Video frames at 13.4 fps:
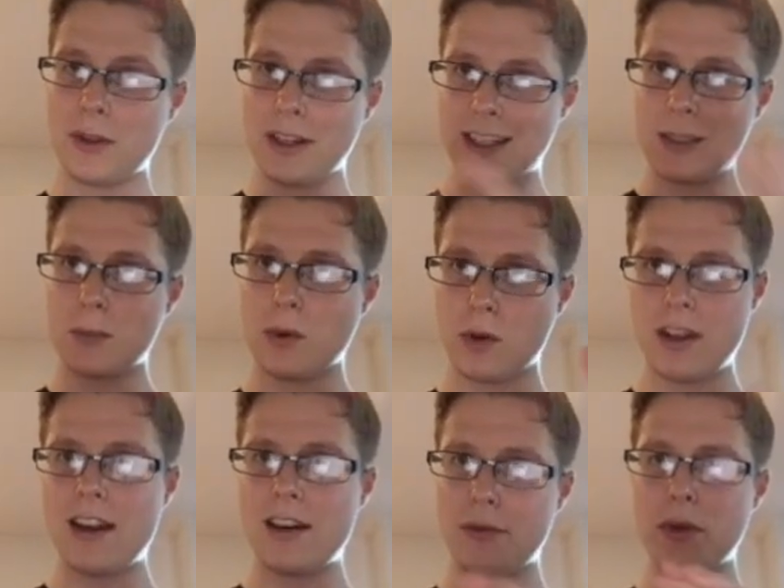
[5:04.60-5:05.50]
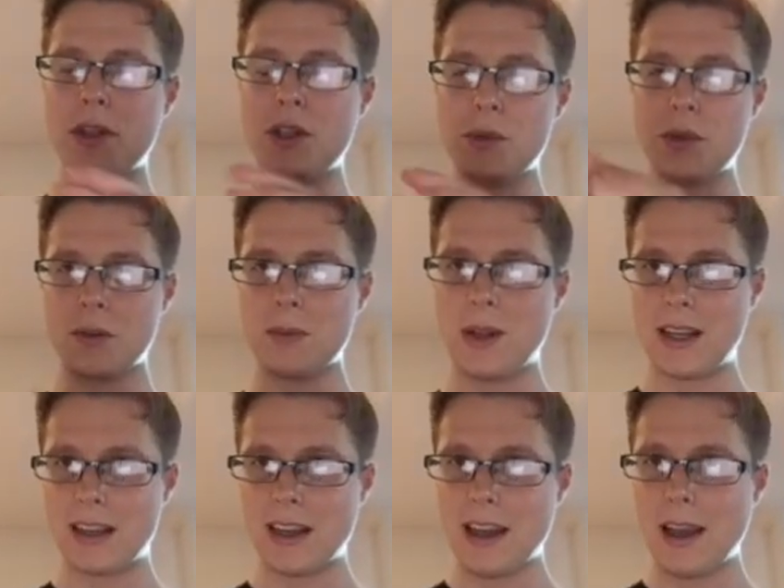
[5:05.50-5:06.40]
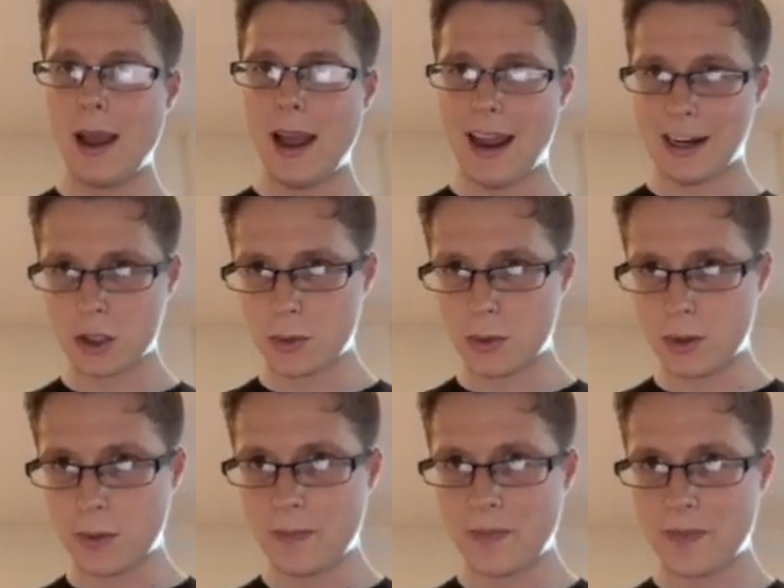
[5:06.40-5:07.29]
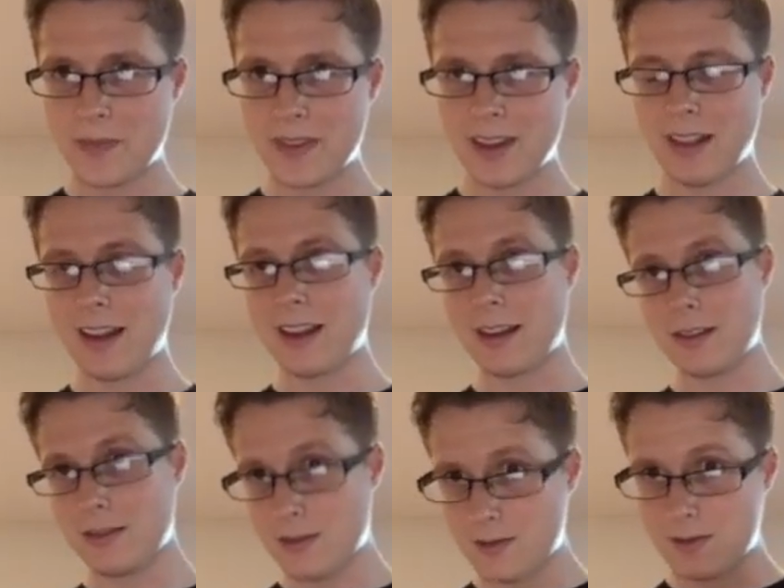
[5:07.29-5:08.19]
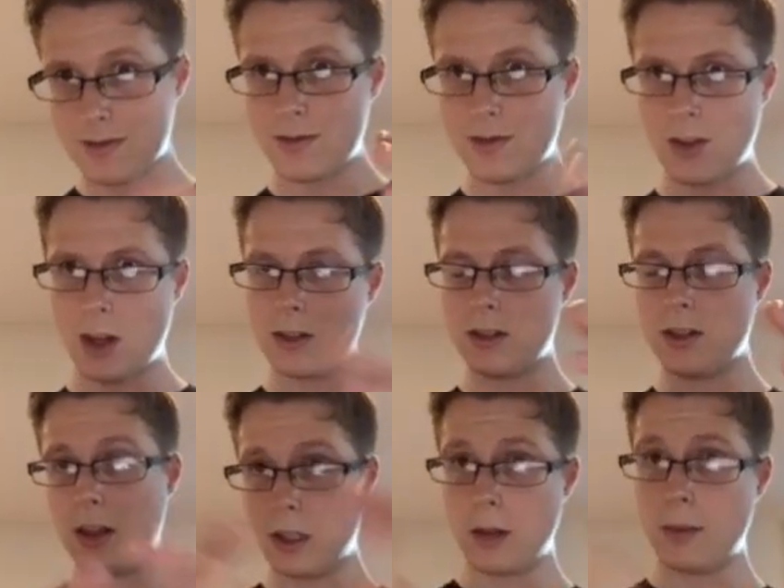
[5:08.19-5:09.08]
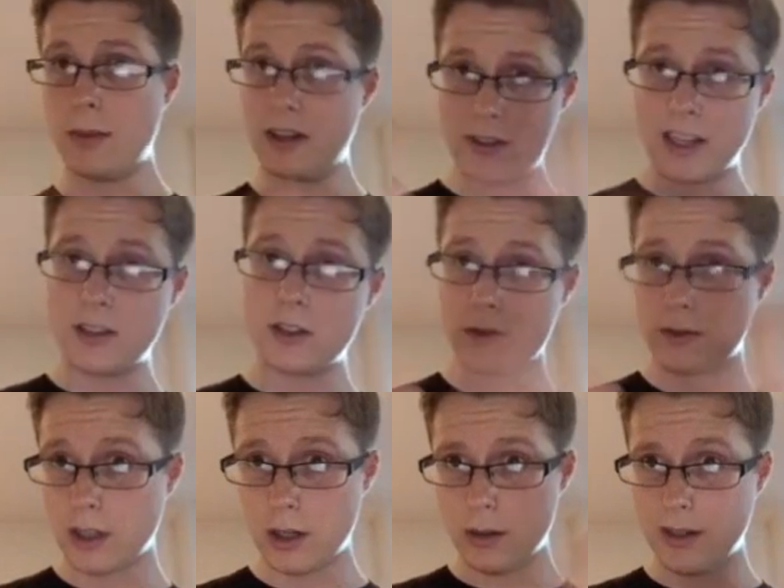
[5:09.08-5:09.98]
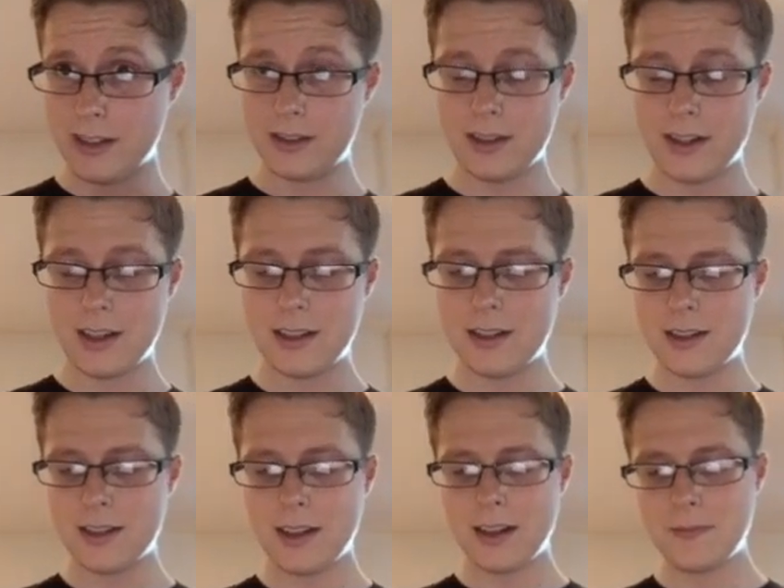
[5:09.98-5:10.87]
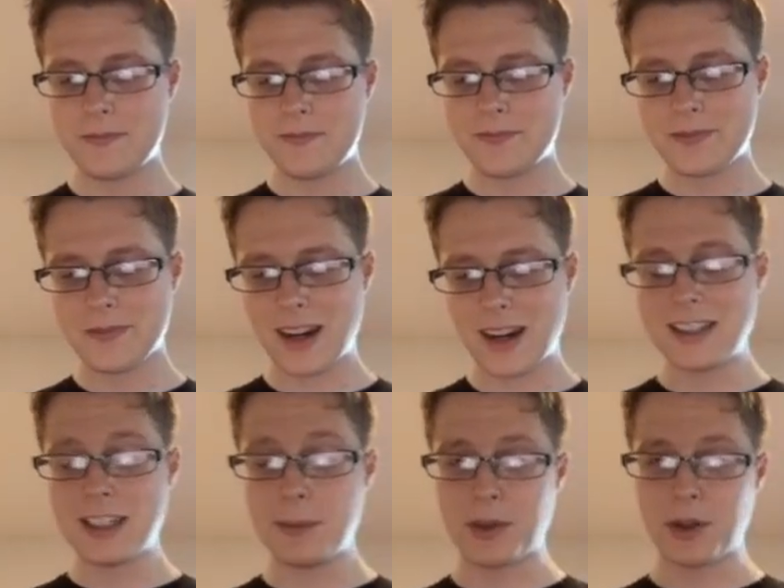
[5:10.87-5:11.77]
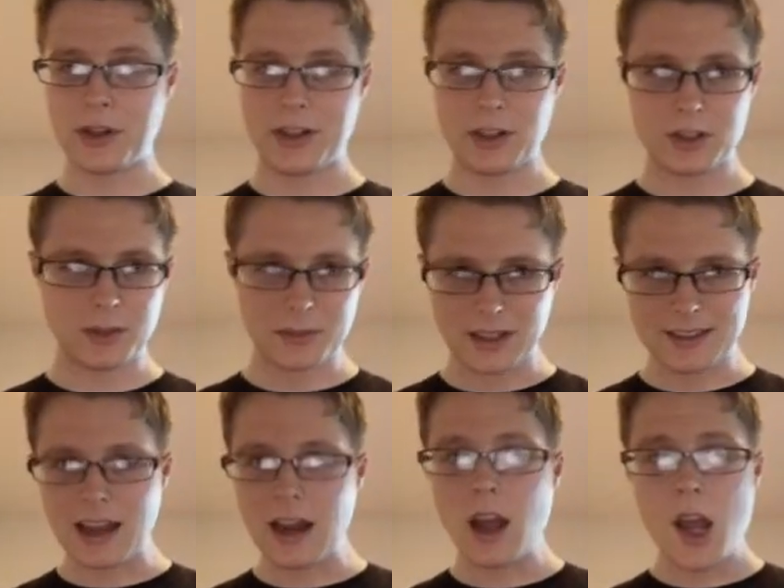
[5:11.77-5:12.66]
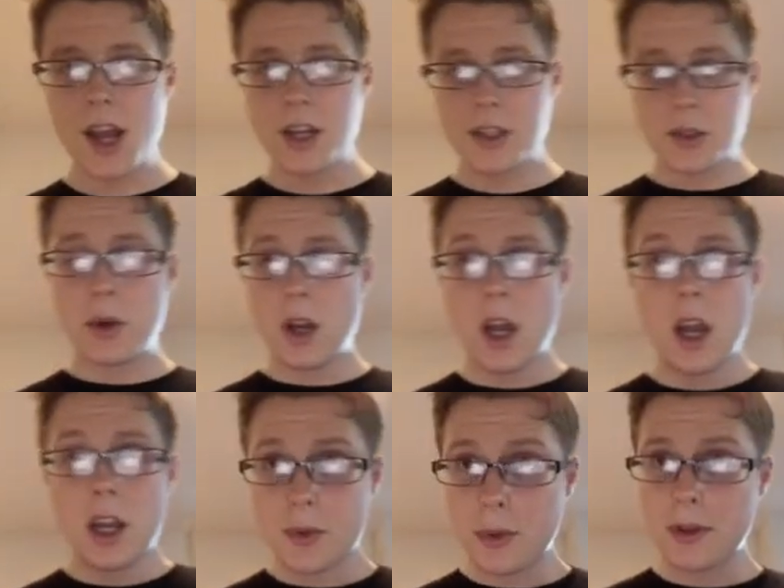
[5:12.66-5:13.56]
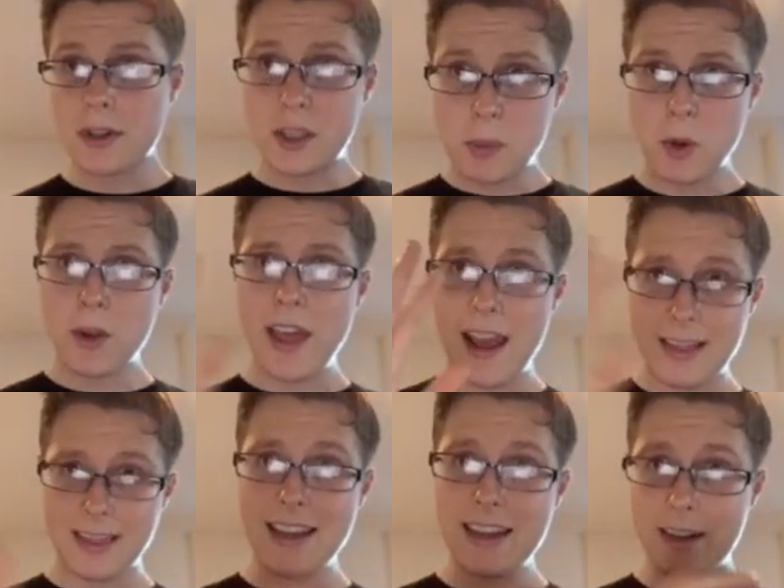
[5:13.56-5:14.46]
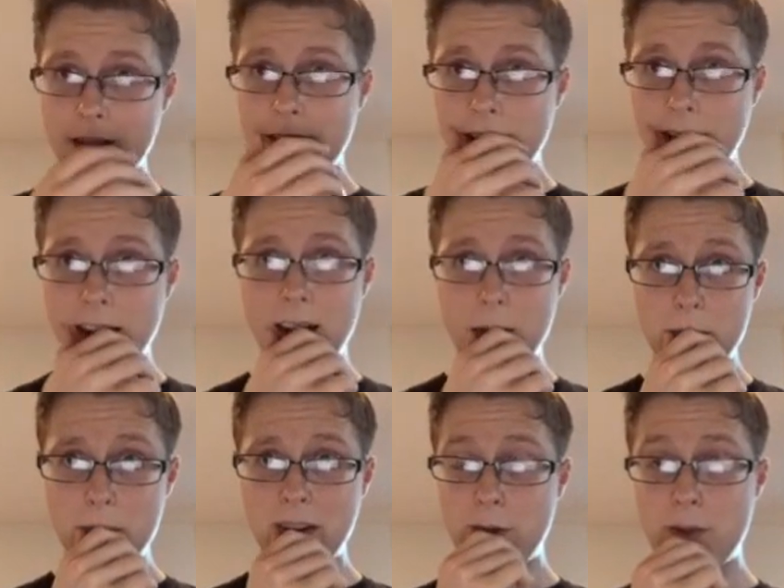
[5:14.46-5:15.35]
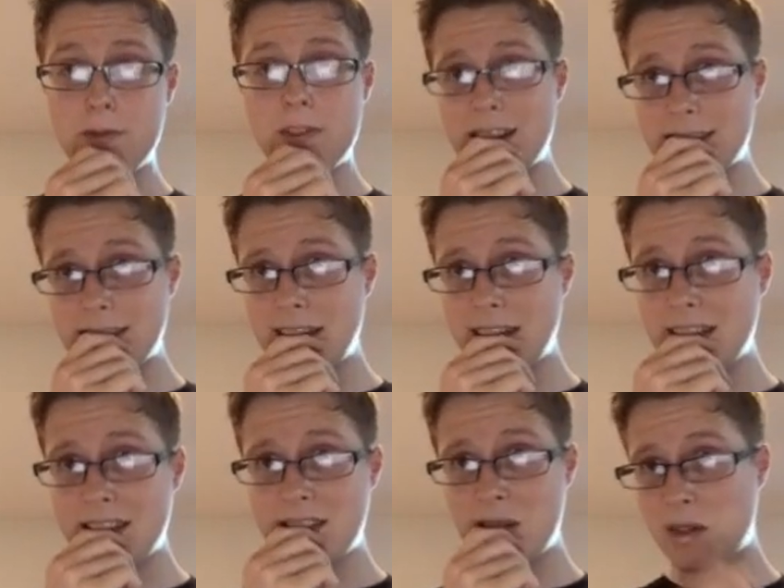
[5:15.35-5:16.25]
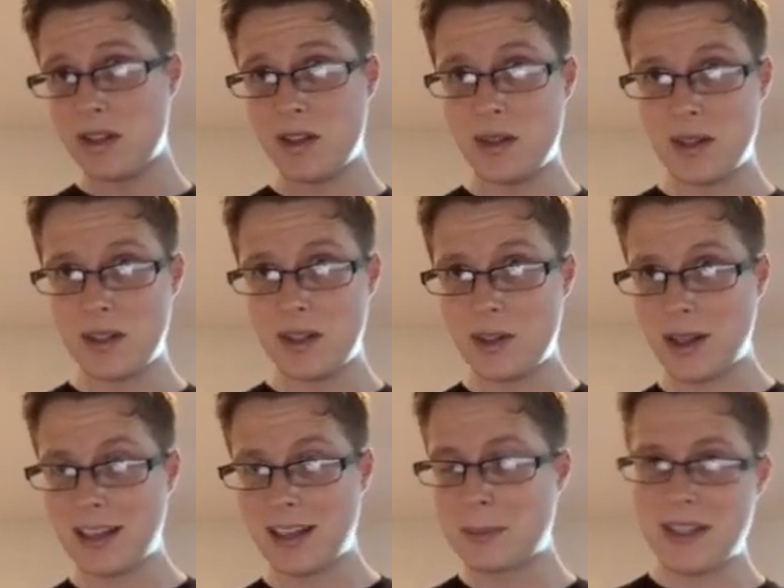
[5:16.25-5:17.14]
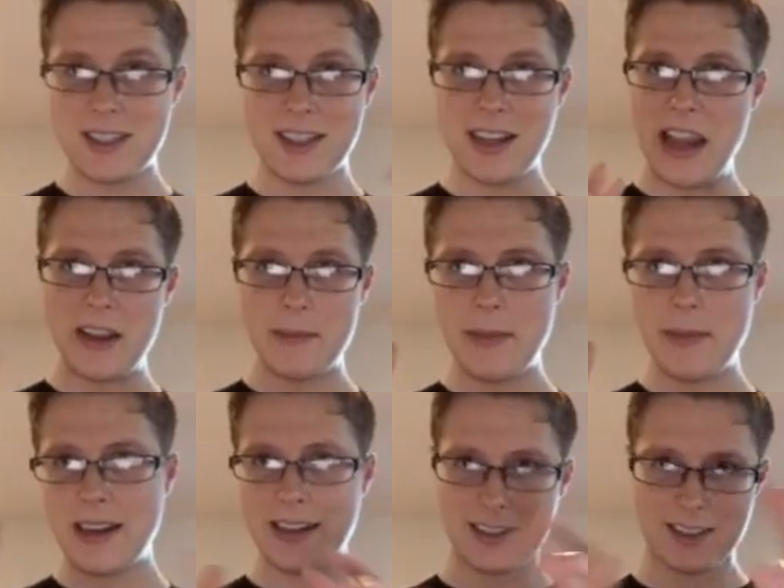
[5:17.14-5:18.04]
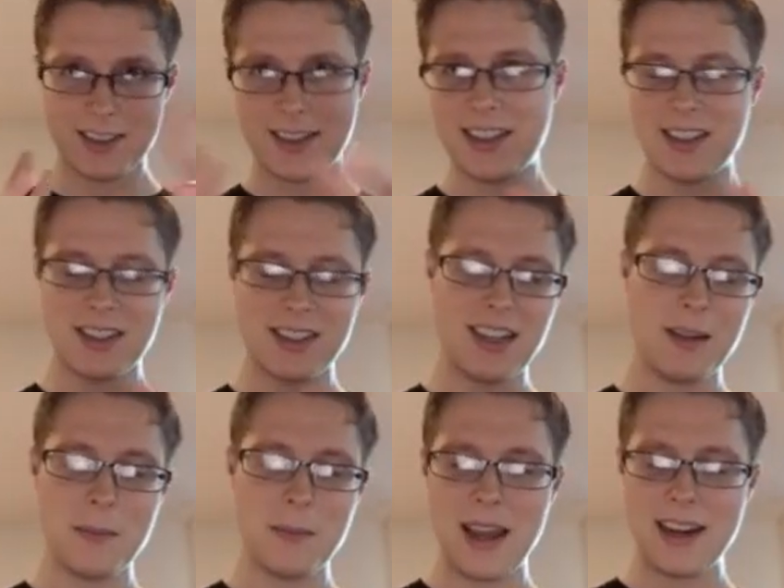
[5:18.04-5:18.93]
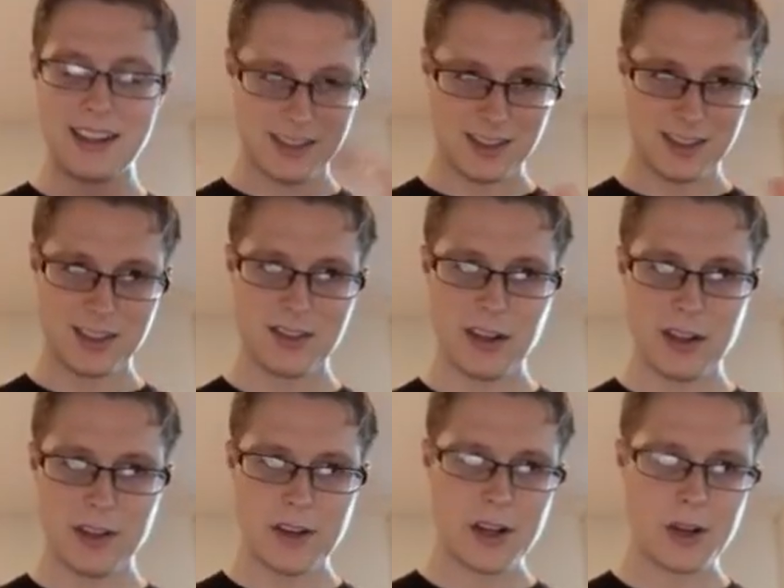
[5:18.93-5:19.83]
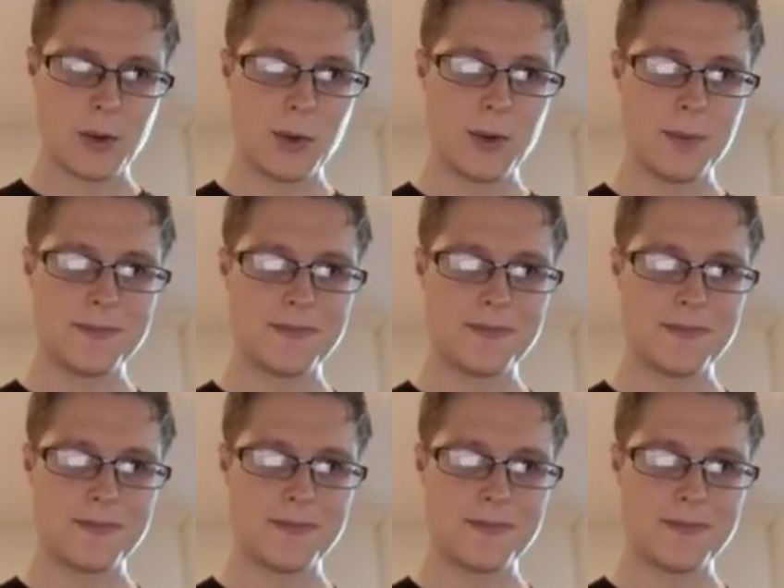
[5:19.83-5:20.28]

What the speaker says: explore that if we do some like actual, like a little bit of TensorFlow and deep learning or something like that. So we'll explore that later. But if you've not seen this, you can do like PCA embeddings and T-SNE embeddings. That's very, very cool.